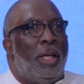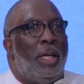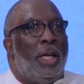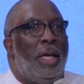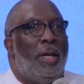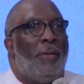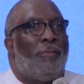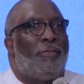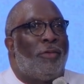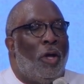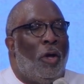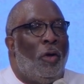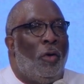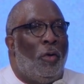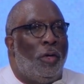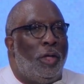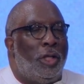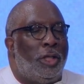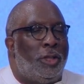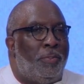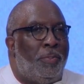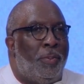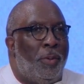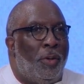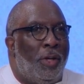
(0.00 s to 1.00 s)
if the Holy
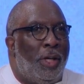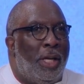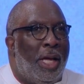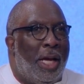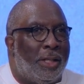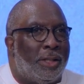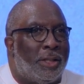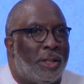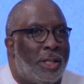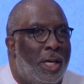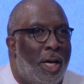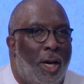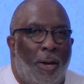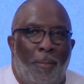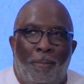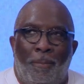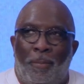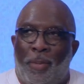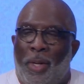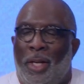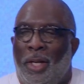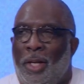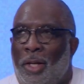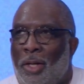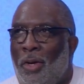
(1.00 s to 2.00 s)
Spirit has come
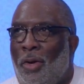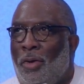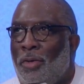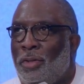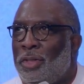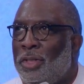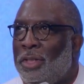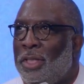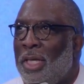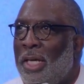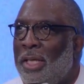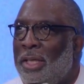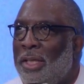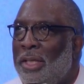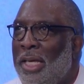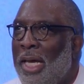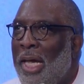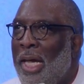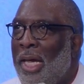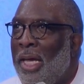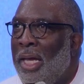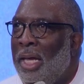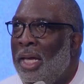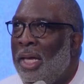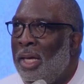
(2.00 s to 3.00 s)
Pentecost
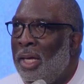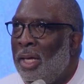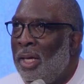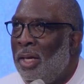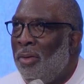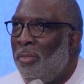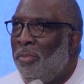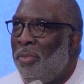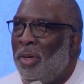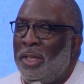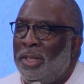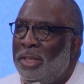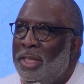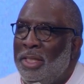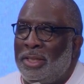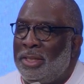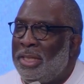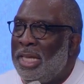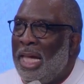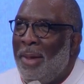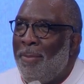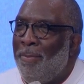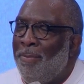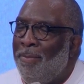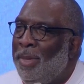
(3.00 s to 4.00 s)
Sunday, what does
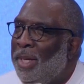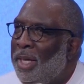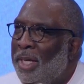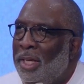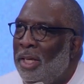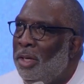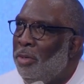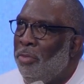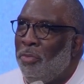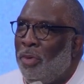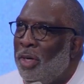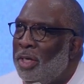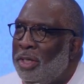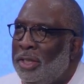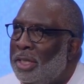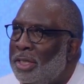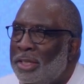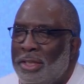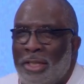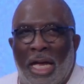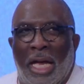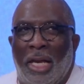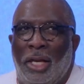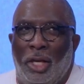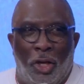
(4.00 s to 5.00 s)
that mean and what
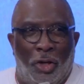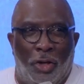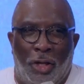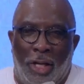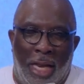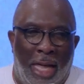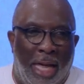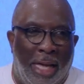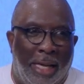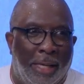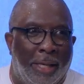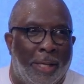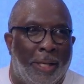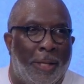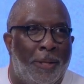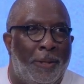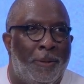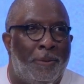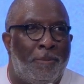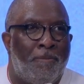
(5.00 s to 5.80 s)
does that look like?